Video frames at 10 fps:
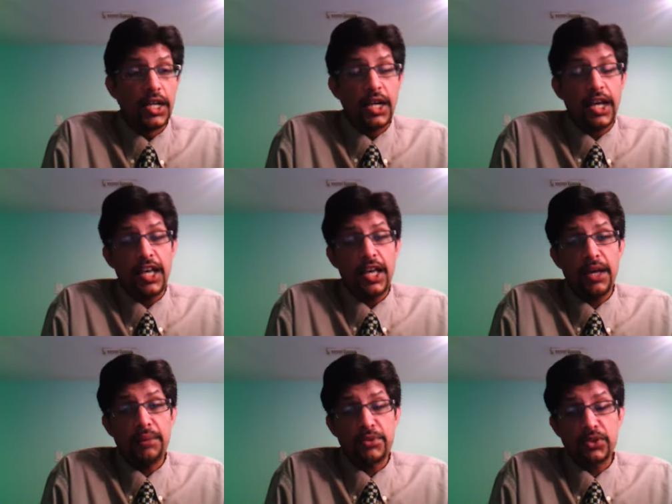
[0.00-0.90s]

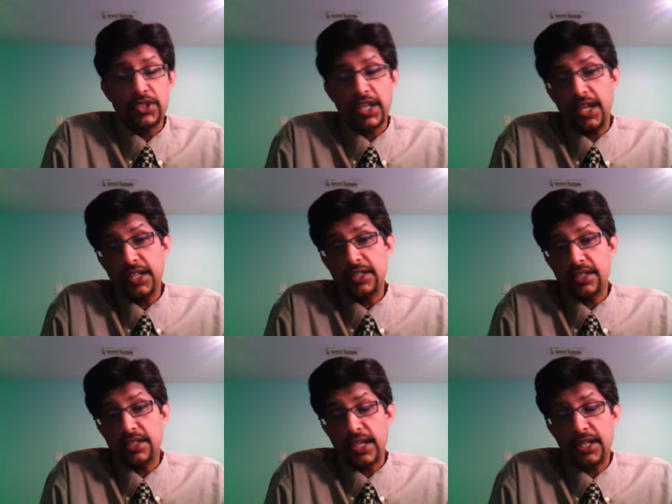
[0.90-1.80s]
to say
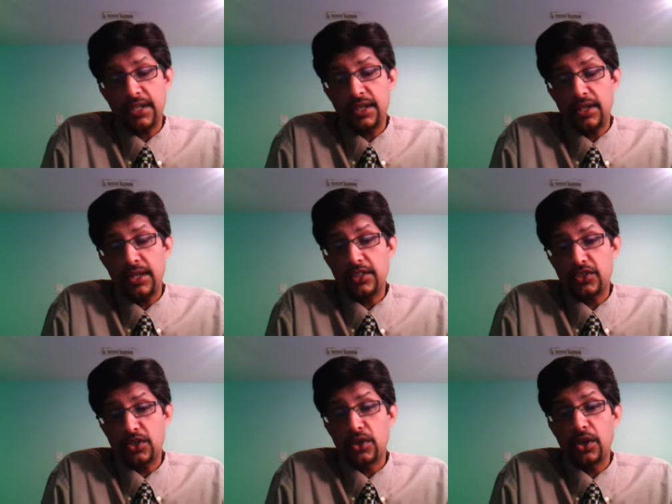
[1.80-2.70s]
tell
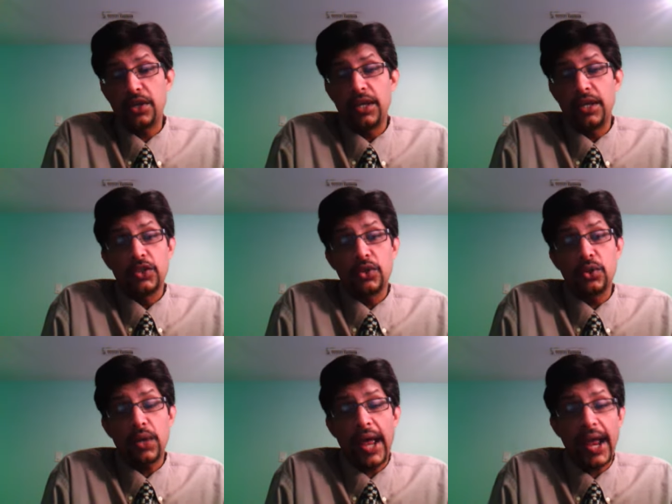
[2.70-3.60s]
Alistair Cook
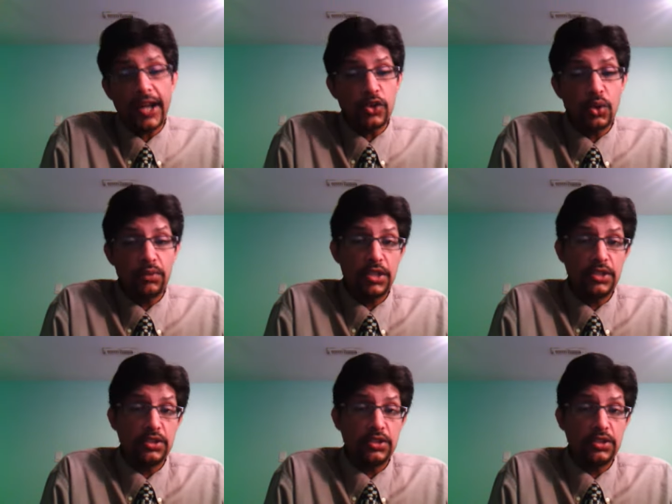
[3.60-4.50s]
to hand
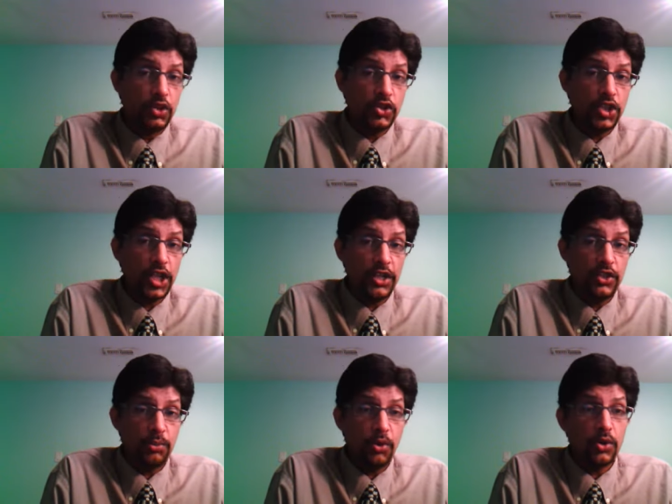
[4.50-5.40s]
over the new cherry
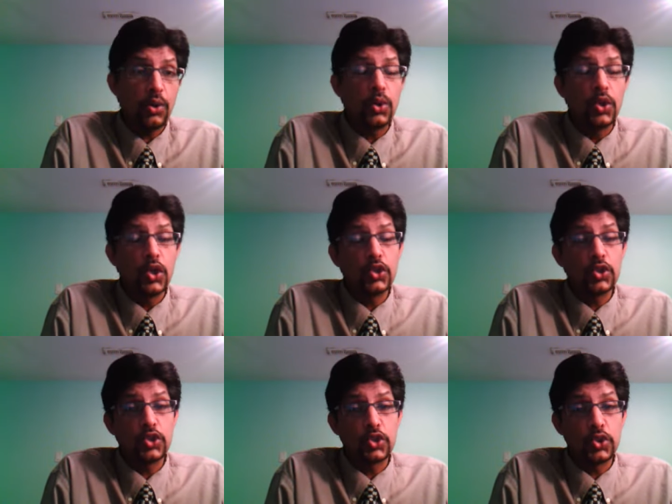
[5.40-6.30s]
tomorrow
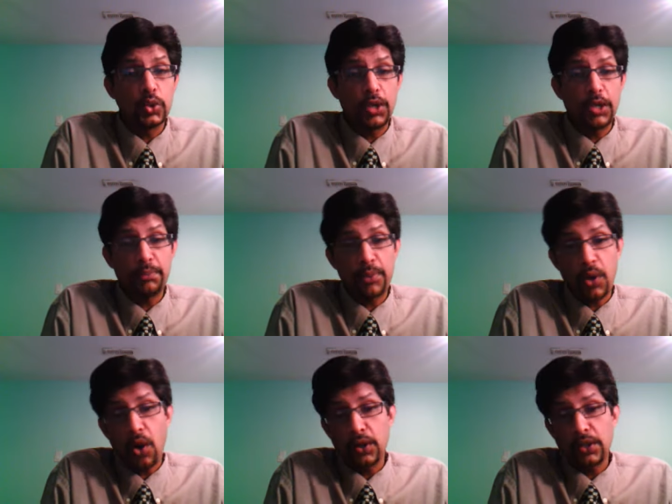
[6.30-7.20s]
to Stuart
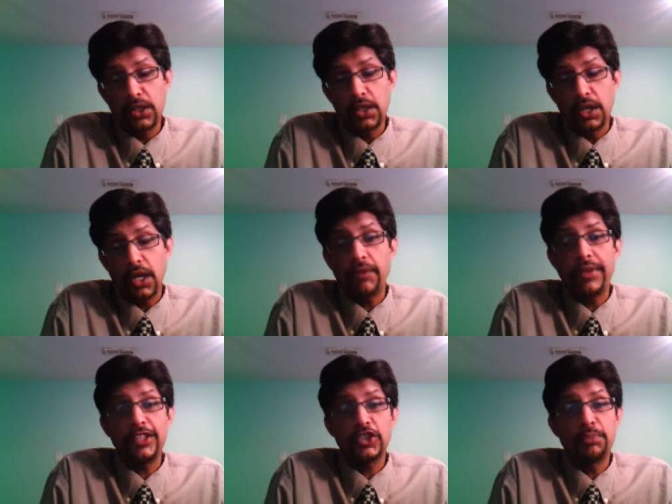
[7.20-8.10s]
Broad
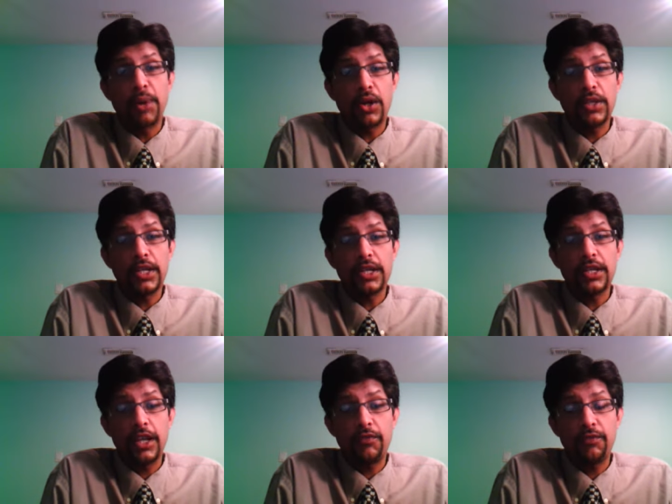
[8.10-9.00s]
when he's bowling
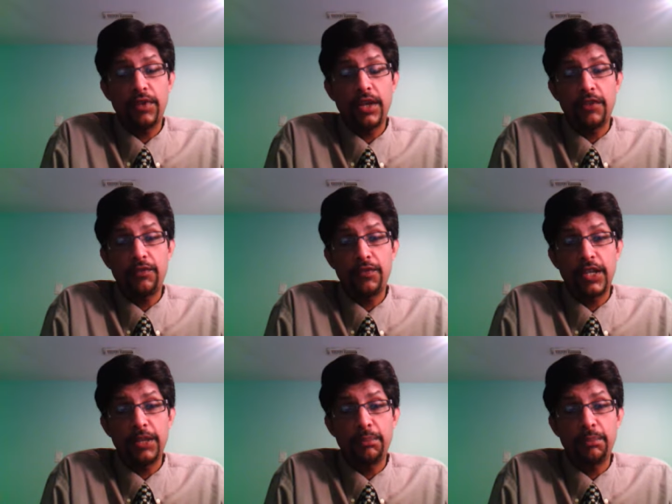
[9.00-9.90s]
if if
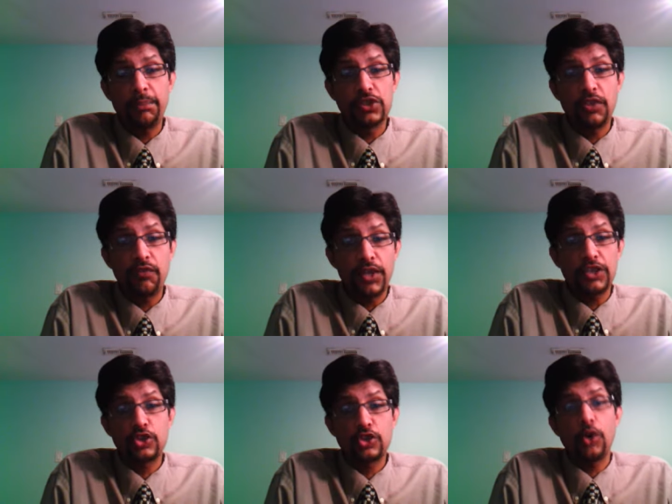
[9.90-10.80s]
he bowls the
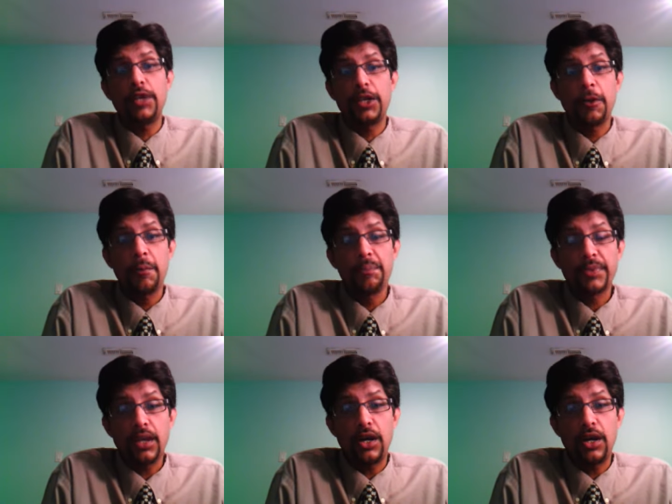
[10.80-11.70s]
first over
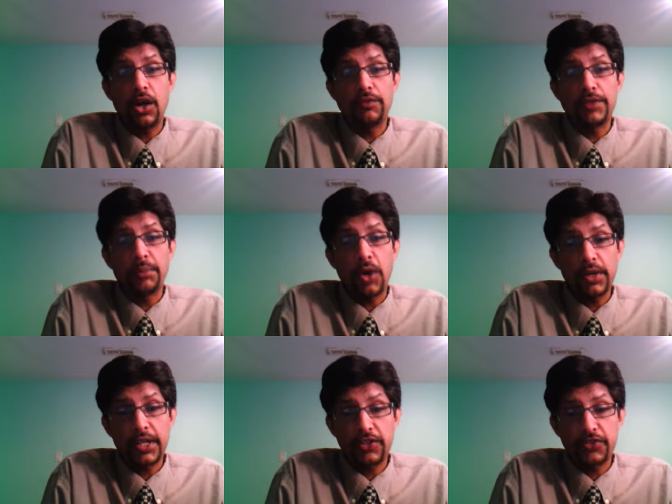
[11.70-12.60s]
uh, of the
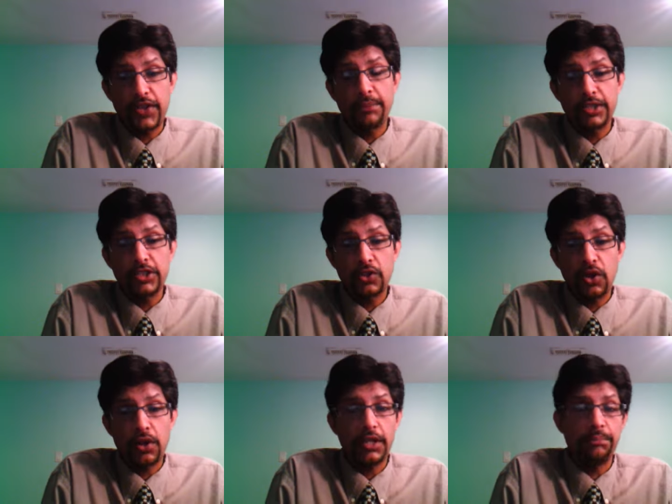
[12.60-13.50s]
morning at Trent Bridge in
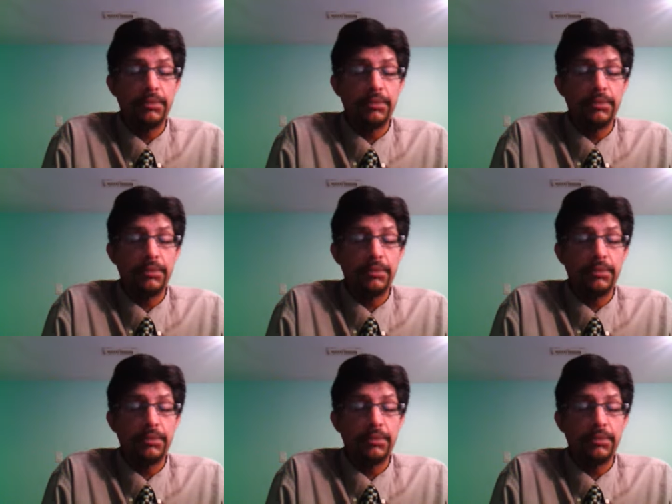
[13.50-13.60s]
Nottingham.